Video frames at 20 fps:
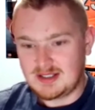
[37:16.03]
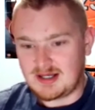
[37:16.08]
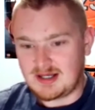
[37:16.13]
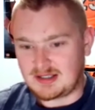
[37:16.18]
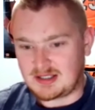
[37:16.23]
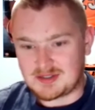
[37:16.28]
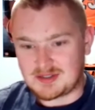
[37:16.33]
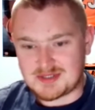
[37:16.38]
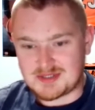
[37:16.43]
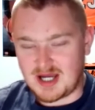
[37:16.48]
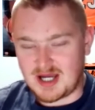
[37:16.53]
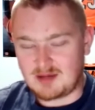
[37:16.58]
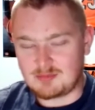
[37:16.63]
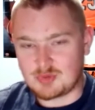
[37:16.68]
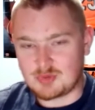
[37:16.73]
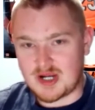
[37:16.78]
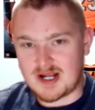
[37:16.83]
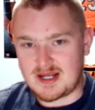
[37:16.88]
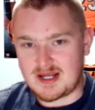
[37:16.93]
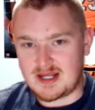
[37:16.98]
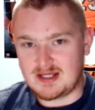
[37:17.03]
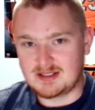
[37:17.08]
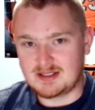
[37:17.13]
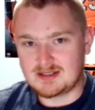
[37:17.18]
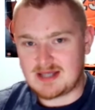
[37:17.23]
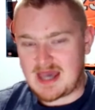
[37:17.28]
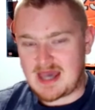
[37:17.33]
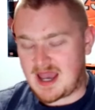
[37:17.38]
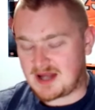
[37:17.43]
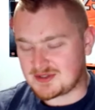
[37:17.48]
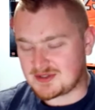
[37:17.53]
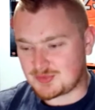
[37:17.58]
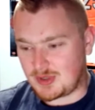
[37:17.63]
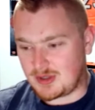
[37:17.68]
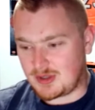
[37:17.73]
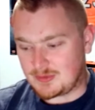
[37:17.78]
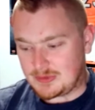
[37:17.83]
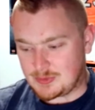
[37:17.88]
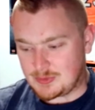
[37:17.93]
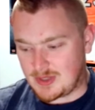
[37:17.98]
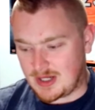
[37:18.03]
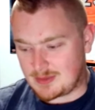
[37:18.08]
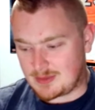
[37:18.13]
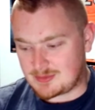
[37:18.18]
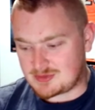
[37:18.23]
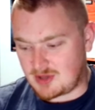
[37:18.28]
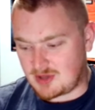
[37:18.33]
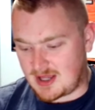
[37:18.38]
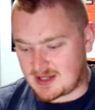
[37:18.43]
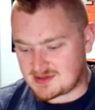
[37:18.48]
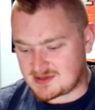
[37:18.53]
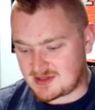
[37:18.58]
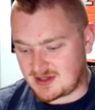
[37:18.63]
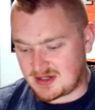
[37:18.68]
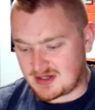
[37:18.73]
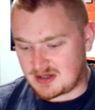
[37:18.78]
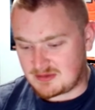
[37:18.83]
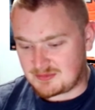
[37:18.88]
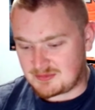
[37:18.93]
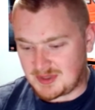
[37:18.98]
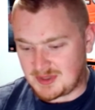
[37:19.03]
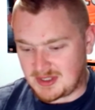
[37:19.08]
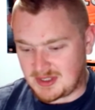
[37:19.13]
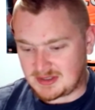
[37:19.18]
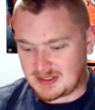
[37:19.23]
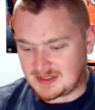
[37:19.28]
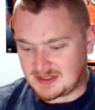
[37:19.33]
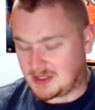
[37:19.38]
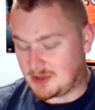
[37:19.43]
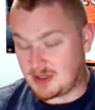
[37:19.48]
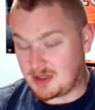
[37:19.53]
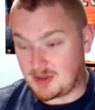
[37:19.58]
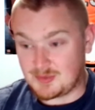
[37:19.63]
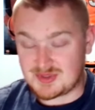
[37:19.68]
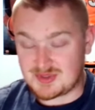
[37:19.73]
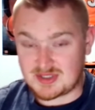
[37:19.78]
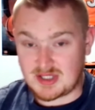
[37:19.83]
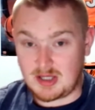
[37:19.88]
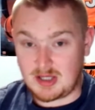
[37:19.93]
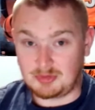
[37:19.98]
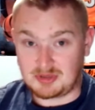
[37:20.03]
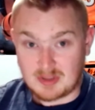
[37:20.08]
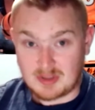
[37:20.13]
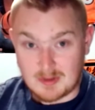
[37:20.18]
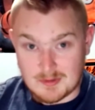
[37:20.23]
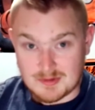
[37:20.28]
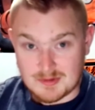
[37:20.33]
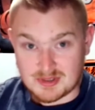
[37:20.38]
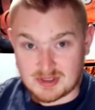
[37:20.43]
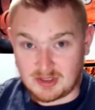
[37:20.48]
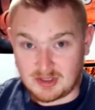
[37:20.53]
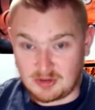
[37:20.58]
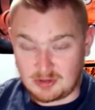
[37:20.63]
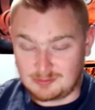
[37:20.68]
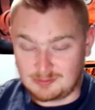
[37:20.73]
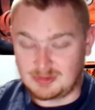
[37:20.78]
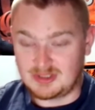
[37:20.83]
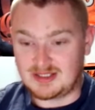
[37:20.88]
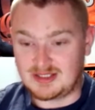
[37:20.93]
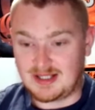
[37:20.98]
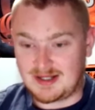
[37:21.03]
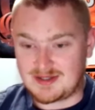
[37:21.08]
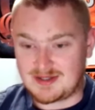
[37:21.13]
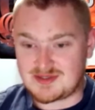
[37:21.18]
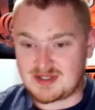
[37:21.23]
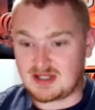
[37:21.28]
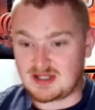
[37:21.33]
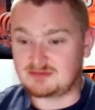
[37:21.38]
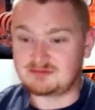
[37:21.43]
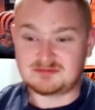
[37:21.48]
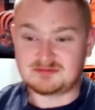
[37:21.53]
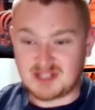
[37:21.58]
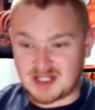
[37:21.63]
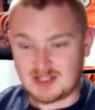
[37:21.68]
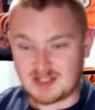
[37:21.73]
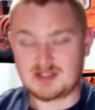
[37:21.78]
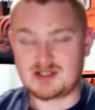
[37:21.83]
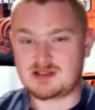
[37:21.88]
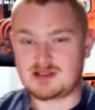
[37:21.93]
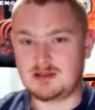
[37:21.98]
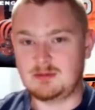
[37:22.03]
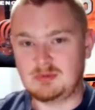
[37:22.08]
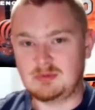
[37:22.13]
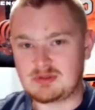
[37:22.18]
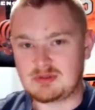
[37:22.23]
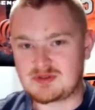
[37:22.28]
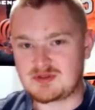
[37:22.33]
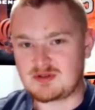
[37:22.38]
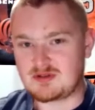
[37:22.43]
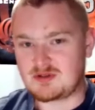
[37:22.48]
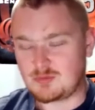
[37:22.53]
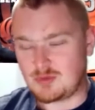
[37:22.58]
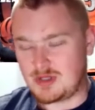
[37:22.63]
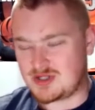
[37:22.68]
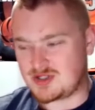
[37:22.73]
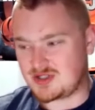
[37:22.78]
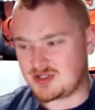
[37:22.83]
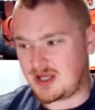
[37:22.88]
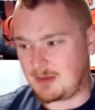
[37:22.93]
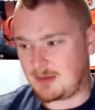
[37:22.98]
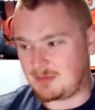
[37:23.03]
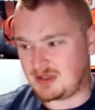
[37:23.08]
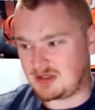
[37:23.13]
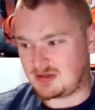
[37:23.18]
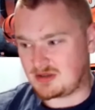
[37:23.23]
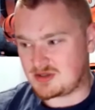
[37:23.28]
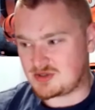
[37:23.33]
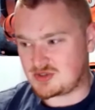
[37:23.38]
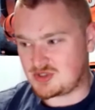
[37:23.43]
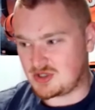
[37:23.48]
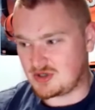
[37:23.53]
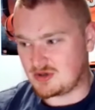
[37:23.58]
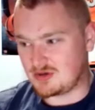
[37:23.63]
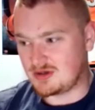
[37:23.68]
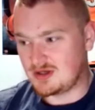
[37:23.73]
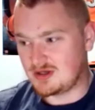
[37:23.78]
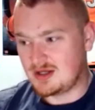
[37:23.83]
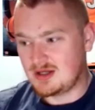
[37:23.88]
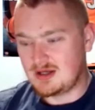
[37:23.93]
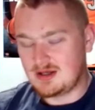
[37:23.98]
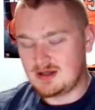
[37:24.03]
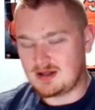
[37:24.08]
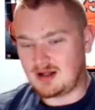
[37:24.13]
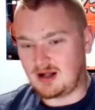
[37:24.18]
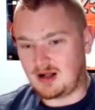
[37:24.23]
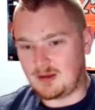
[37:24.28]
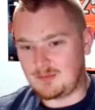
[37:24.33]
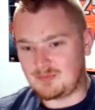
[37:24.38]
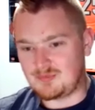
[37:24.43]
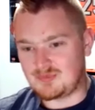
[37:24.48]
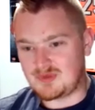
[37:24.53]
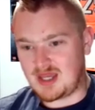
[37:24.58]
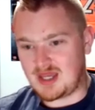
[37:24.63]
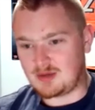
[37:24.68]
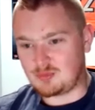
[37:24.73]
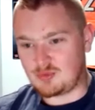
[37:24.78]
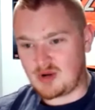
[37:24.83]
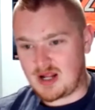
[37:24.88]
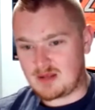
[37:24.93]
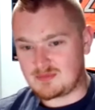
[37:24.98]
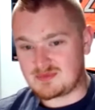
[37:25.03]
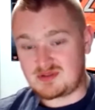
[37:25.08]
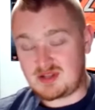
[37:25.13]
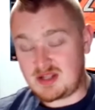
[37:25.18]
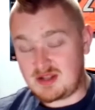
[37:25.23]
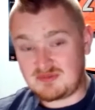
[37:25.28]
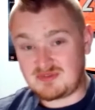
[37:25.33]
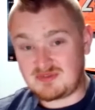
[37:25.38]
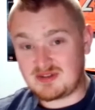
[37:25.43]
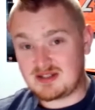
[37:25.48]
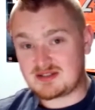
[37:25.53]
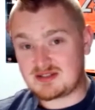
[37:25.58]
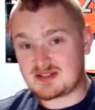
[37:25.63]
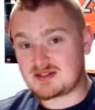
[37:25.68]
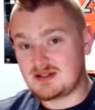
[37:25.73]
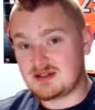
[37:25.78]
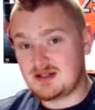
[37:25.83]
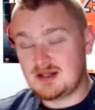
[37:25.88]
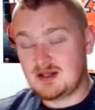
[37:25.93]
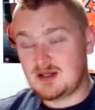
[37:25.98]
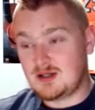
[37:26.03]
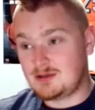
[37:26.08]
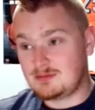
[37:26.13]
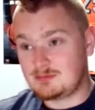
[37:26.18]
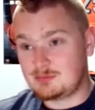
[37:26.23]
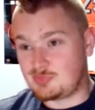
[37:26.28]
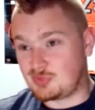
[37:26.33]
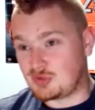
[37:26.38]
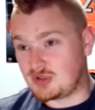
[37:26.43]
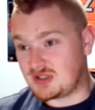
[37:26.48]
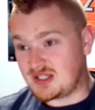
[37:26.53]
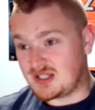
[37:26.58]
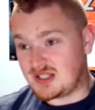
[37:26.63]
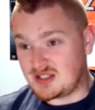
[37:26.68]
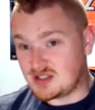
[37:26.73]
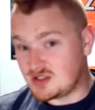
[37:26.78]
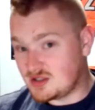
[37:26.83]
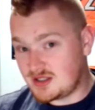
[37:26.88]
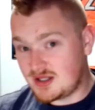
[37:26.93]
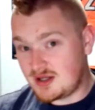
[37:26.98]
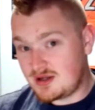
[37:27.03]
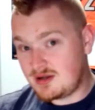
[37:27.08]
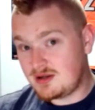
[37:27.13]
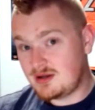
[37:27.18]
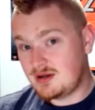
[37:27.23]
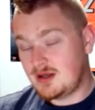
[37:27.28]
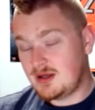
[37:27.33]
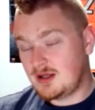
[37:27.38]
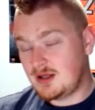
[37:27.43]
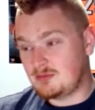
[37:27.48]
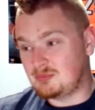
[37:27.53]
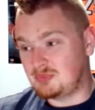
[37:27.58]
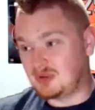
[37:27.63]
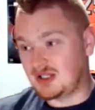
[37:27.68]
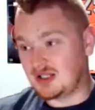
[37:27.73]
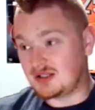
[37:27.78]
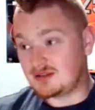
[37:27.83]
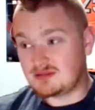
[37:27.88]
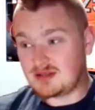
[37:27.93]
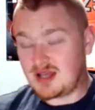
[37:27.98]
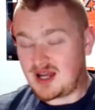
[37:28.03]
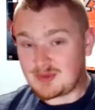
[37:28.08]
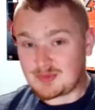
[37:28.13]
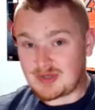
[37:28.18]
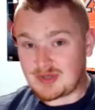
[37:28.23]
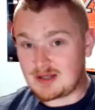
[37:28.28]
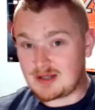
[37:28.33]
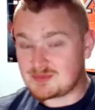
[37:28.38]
I don't know. Tom Brady had his way with the Rams last time, and I know that was a couple of years ago. But I see a very similar situation happening this year. That Rams defense pretty good, but that